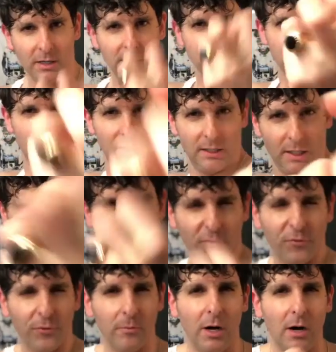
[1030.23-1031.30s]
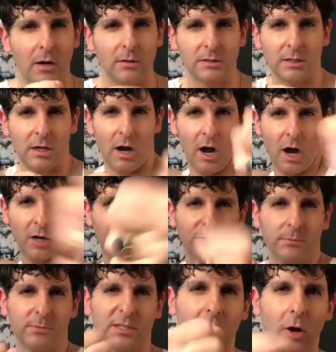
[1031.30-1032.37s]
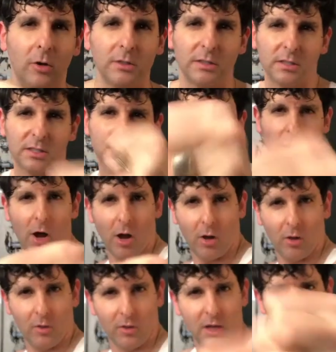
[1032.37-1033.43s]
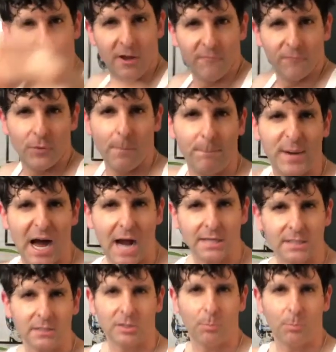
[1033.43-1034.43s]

to here, from heart to heart, from soul to soul, from body to